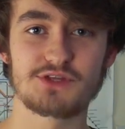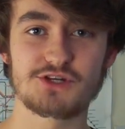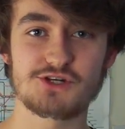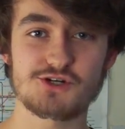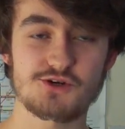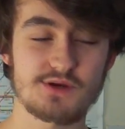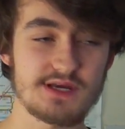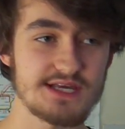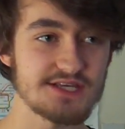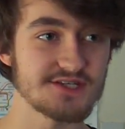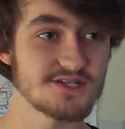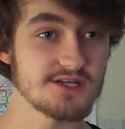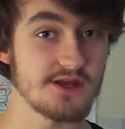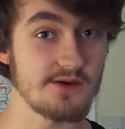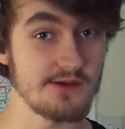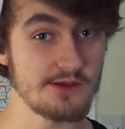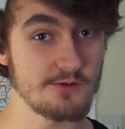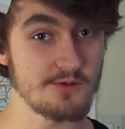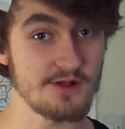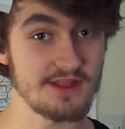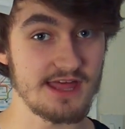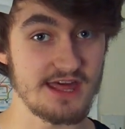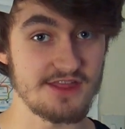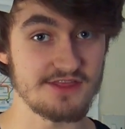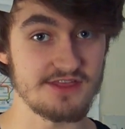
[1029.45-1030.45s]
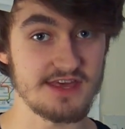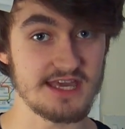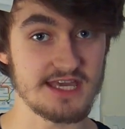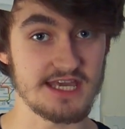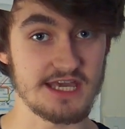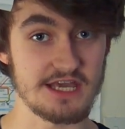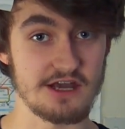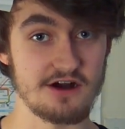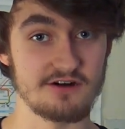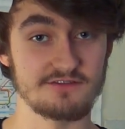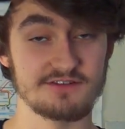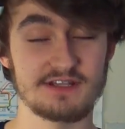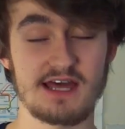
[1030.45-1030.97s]
The trick is knowing what they're
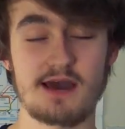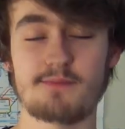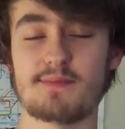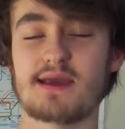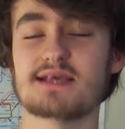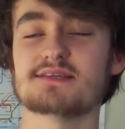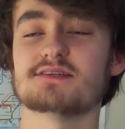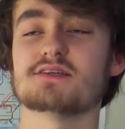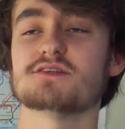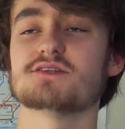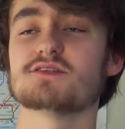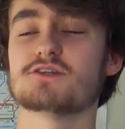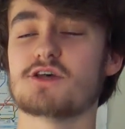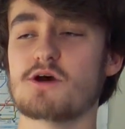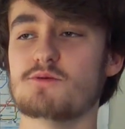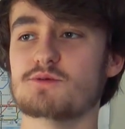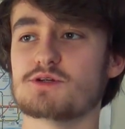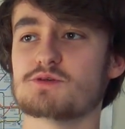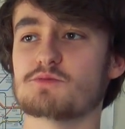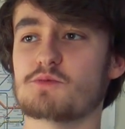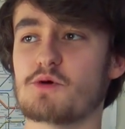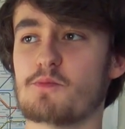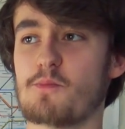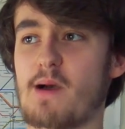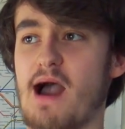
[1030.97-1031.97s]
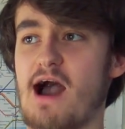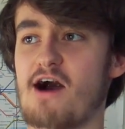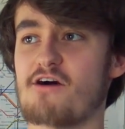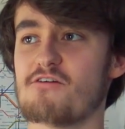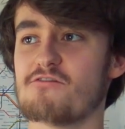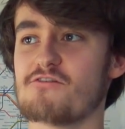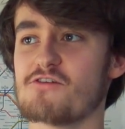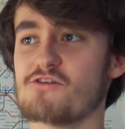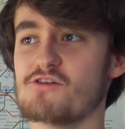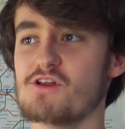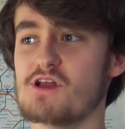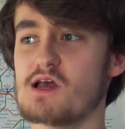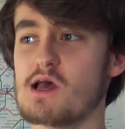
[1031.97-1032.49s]
thinking of, and that makes it so much more
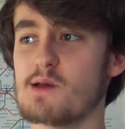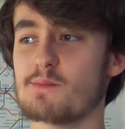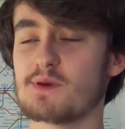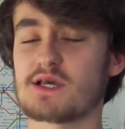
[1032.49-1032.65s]
powerful